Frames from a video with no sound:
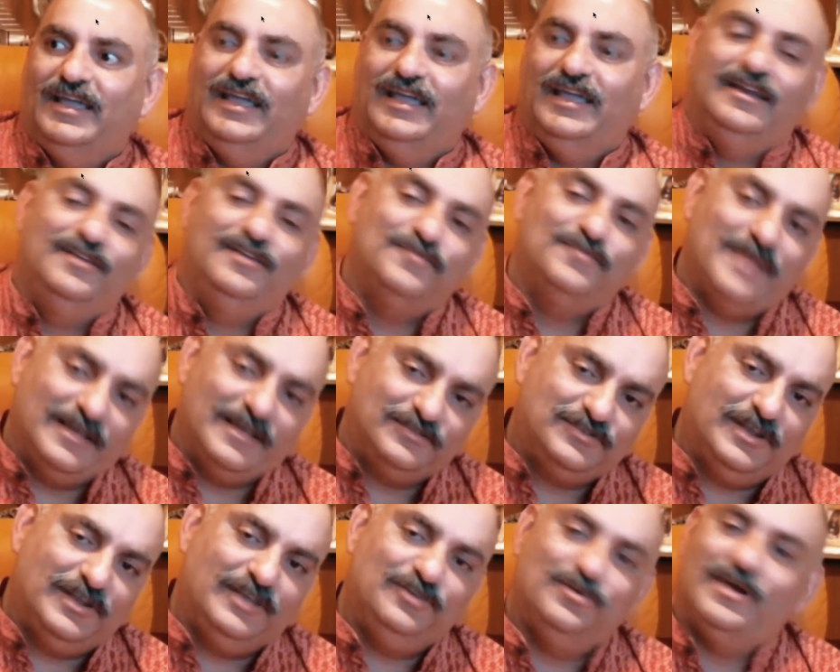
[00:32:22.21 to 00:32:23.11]
In
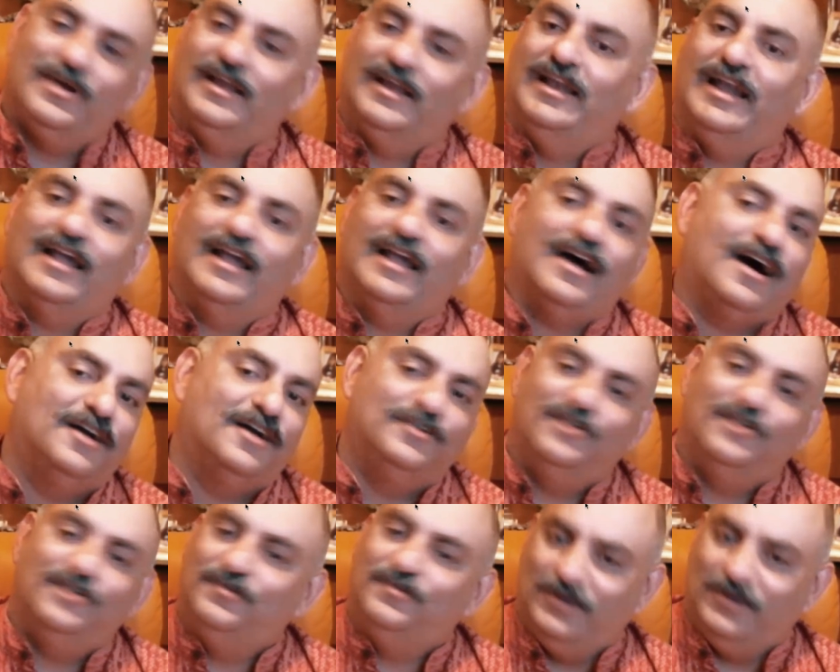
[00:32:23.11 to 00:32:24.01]
investing, you can let
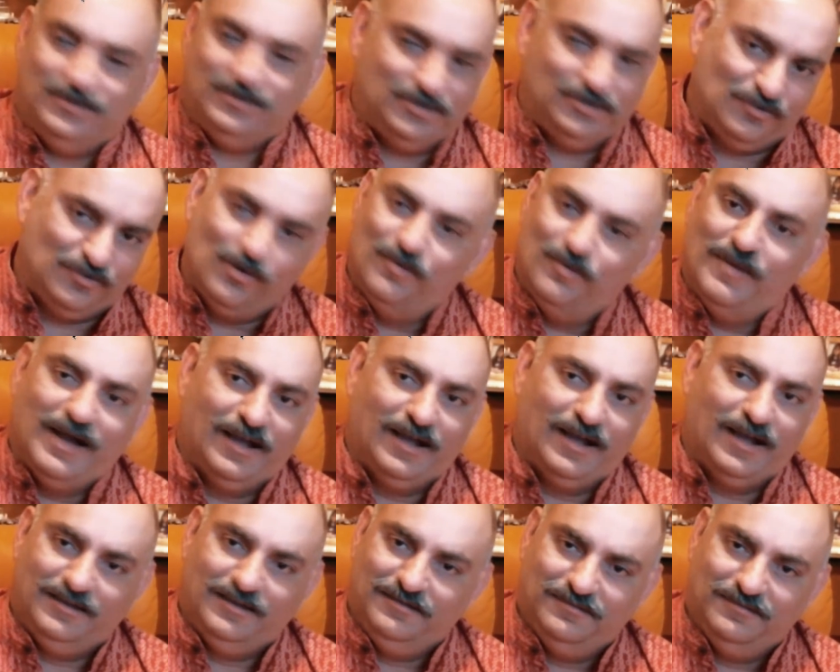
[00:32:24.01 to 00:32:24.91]
100 pitches go by,
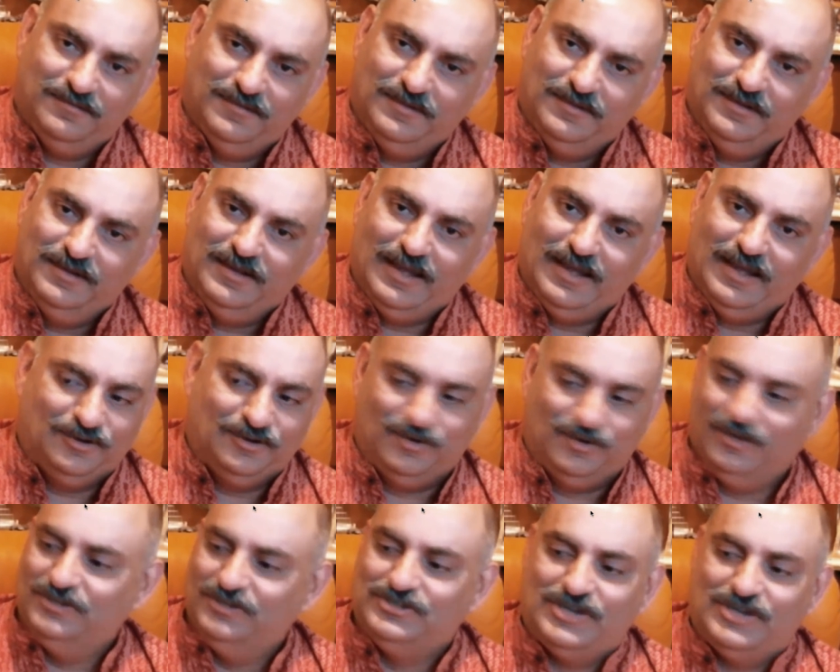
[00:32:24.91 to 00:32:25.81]
and you
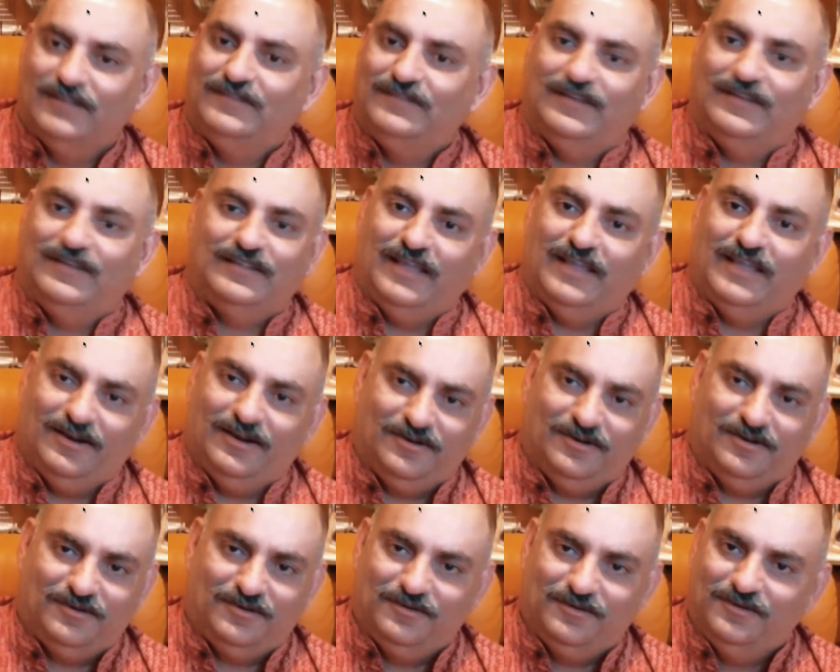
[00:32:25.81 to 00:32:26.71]
can still sit
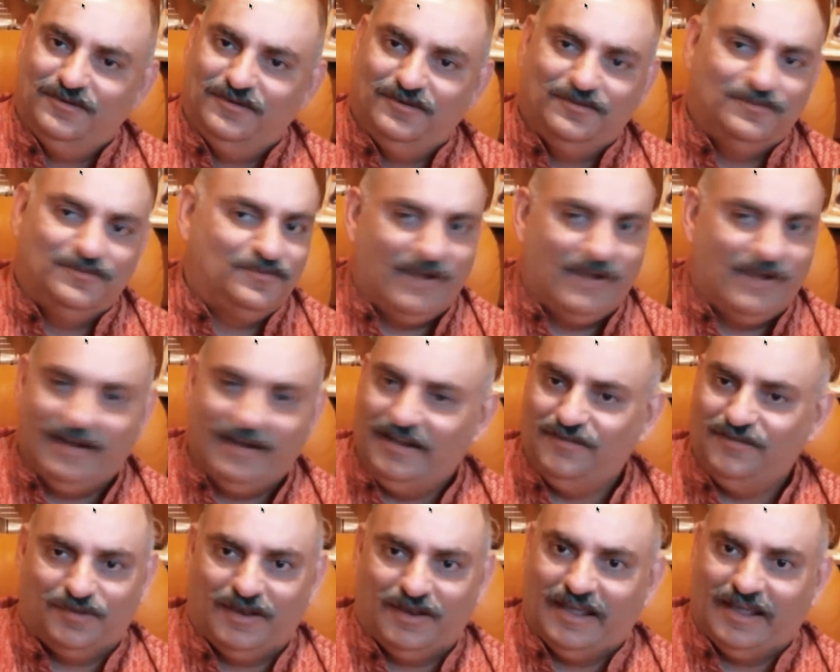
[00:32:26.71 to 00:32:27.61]
there waiting
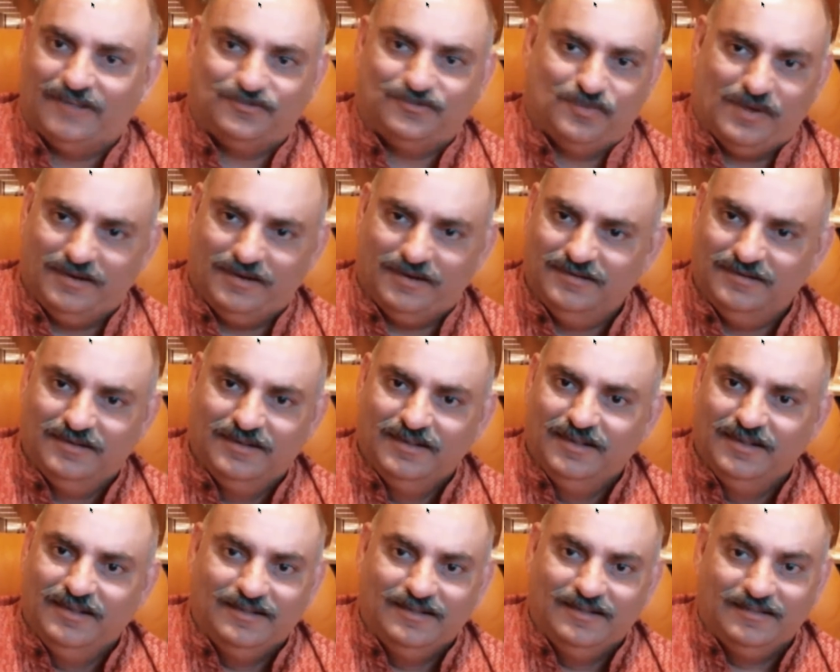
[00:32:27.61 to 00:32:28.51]
for the next one.
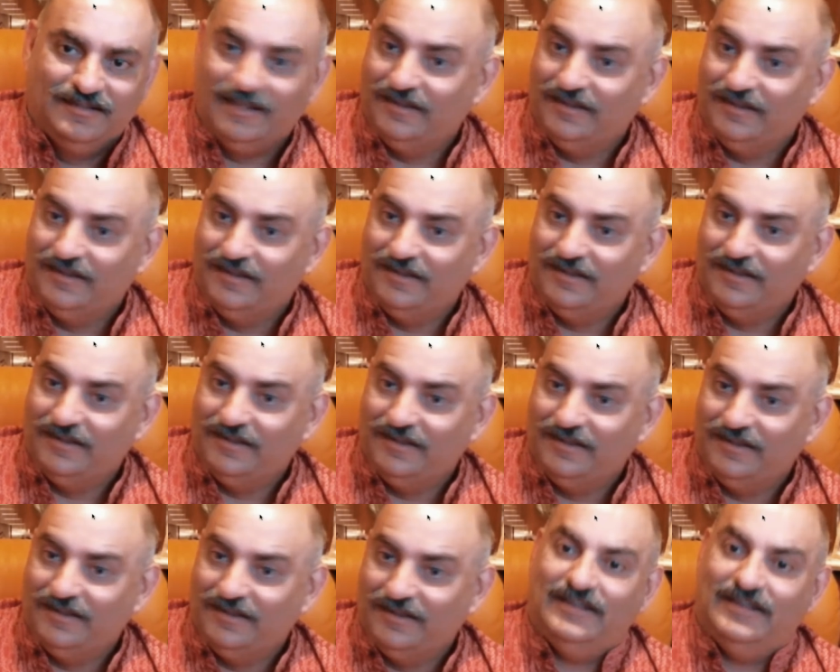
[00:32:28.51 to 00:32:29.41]
There's no
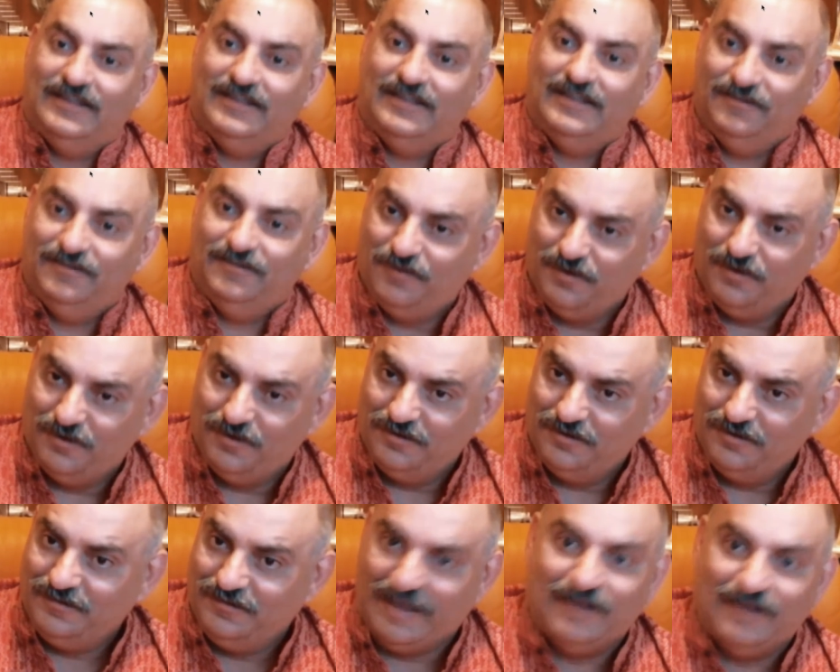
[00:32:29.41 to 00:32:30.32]
penalty for
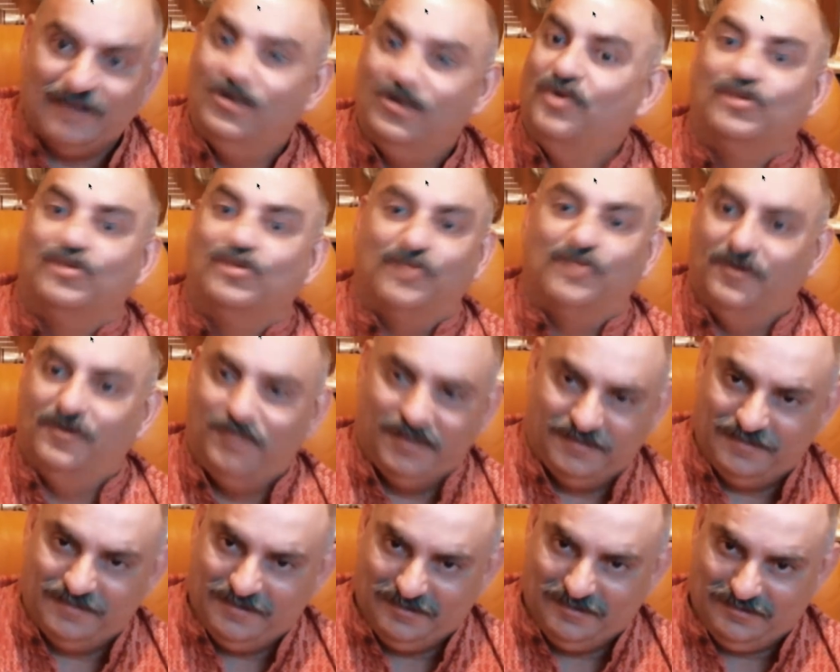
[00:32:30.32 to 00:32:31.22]
saying no to a
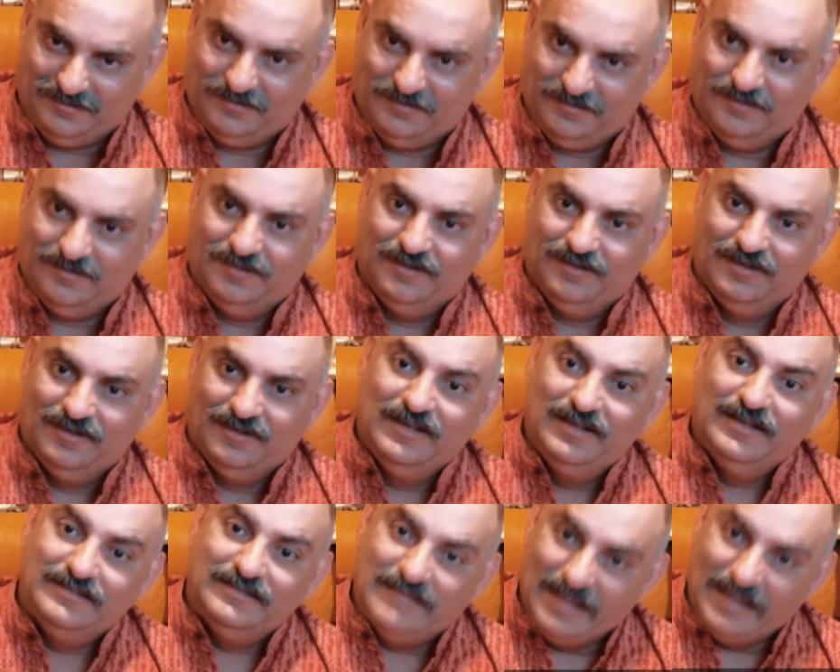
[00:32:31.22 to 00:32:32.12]
business.
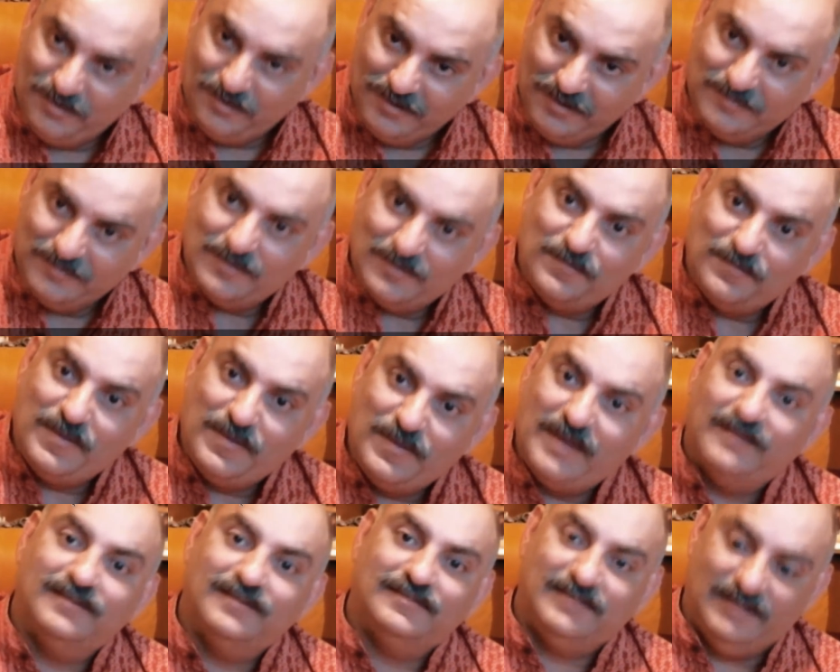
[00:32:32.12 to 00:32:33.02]
There is a
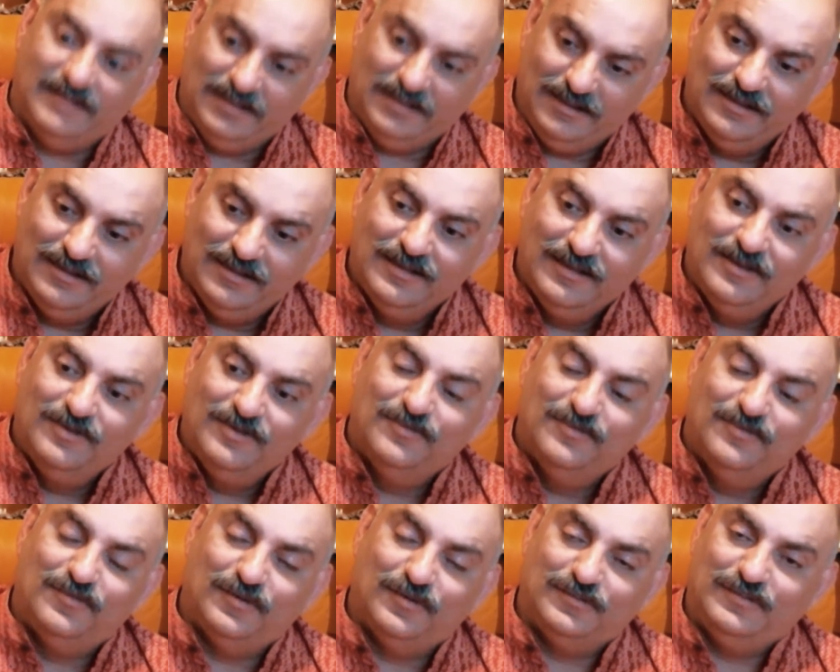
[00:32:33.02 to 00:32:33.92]
penalty
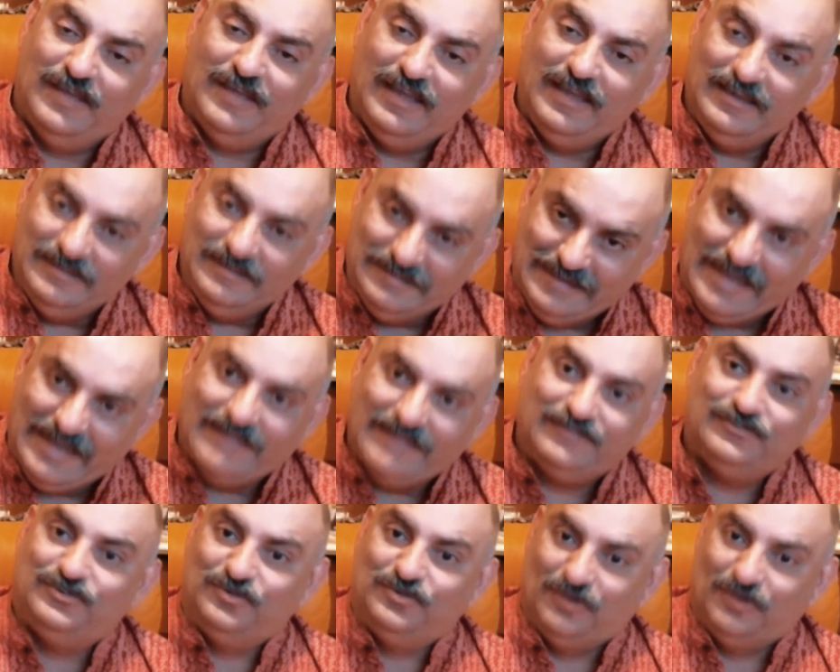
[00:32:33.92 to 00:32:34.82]
for saying
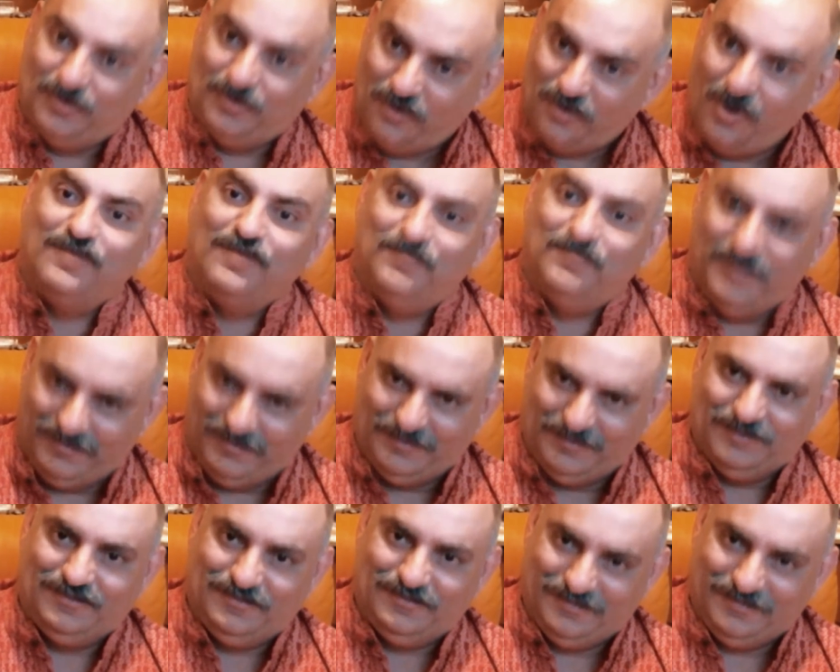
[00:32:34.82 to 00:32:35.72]
yes to the wrong
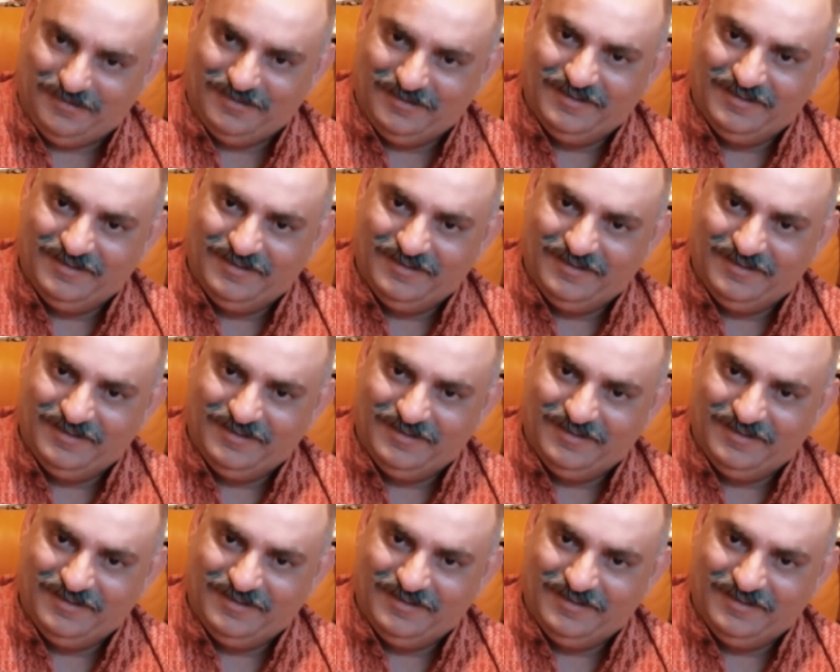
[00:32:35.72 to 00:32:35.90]
business.